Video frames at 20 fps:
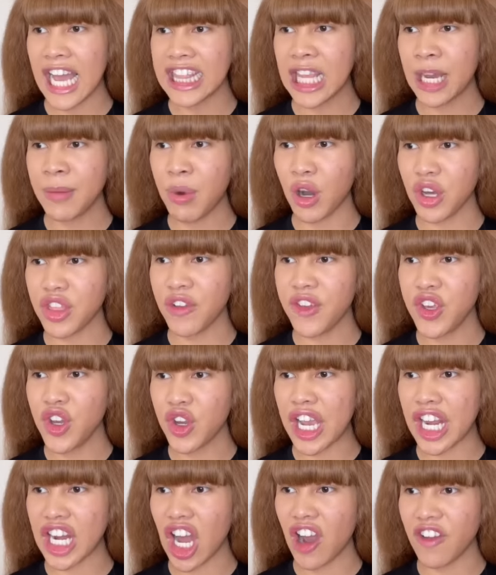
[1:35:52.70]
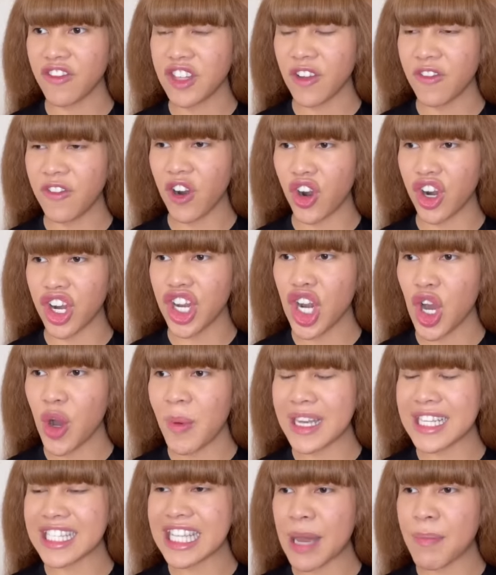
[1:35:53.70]
The both of you get off the floor. You know
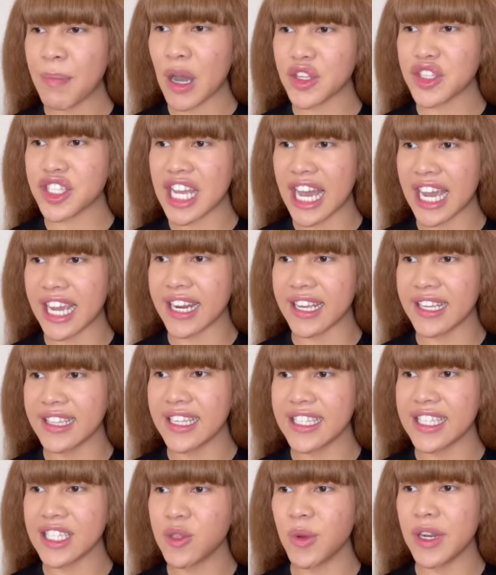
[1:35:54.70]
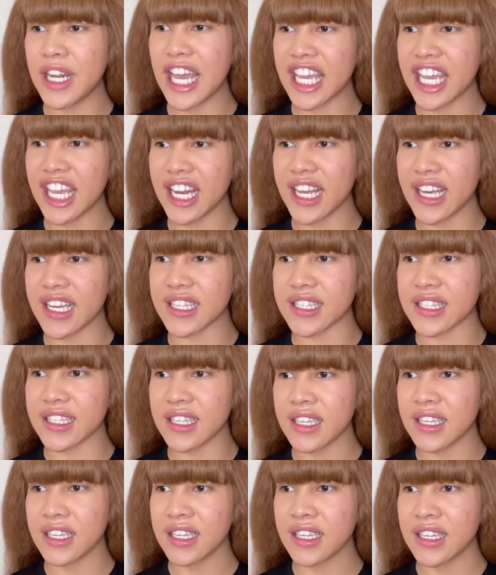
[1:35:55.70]
what? Step outside. This is ridiculous.